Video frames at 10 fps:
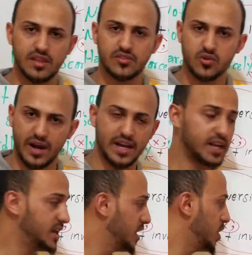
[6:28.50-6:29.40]

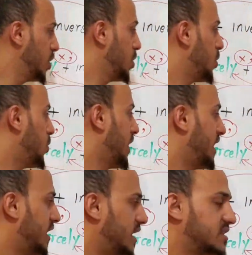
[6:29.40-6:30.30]
train
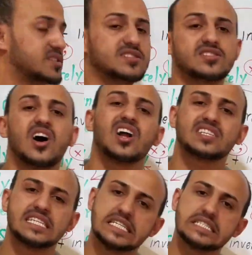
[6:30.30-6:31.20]
when it
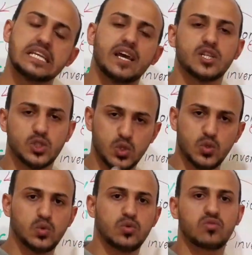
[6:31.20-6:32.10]
started
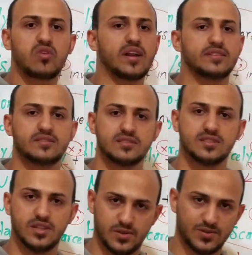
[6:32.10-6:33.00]
to run?
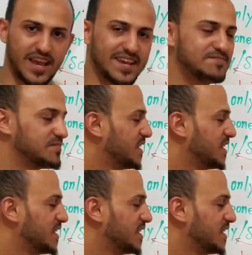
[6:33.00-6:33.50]
Okay,